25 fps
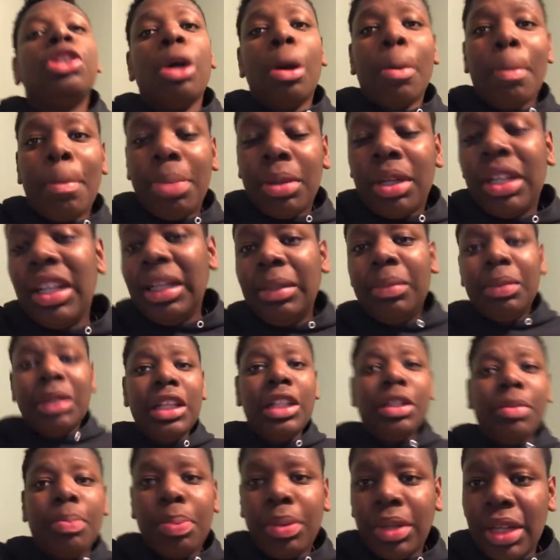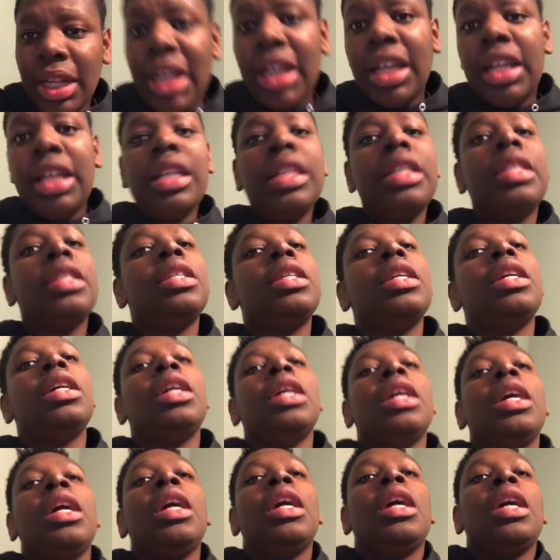So please, please, please
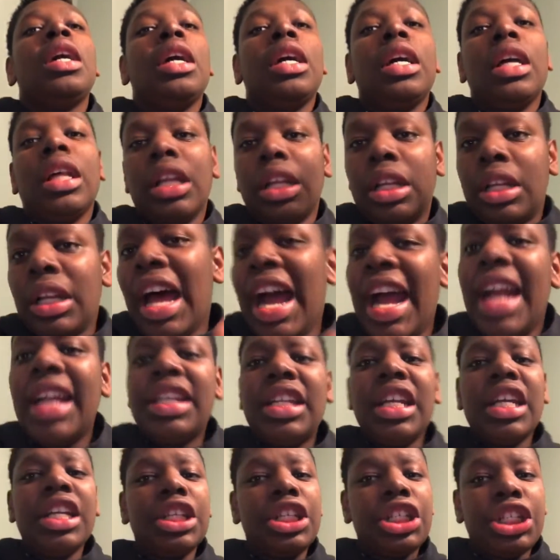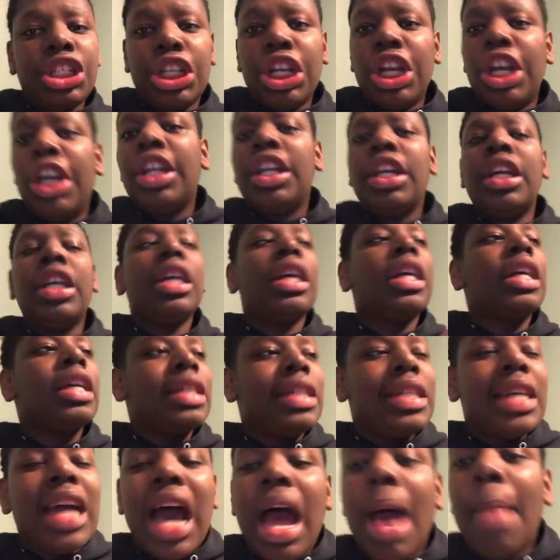liked it, shared it,
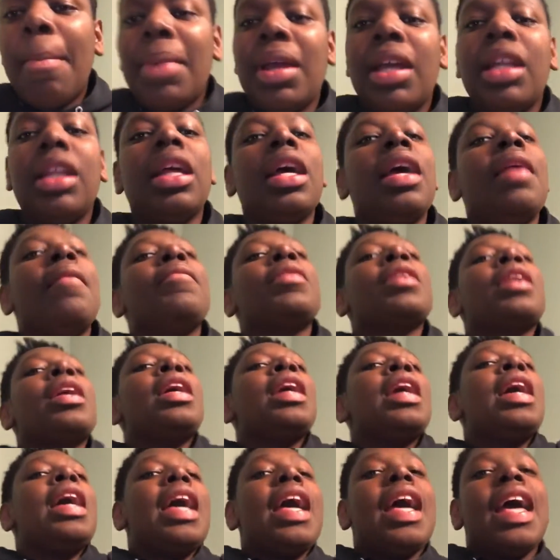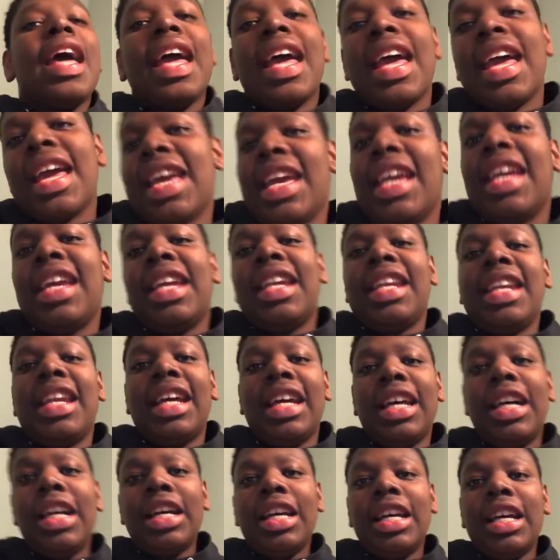comment,
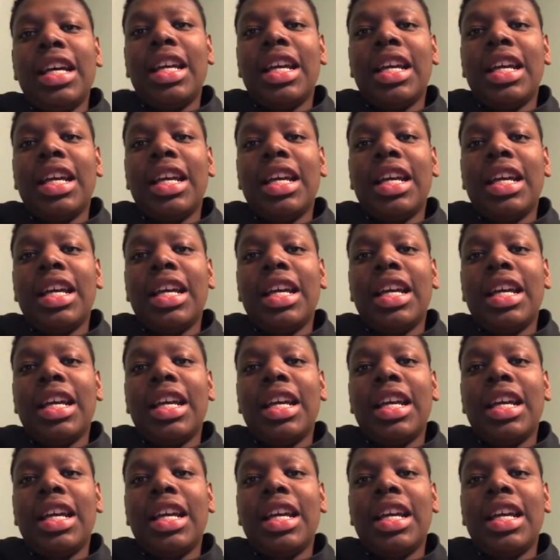and uh,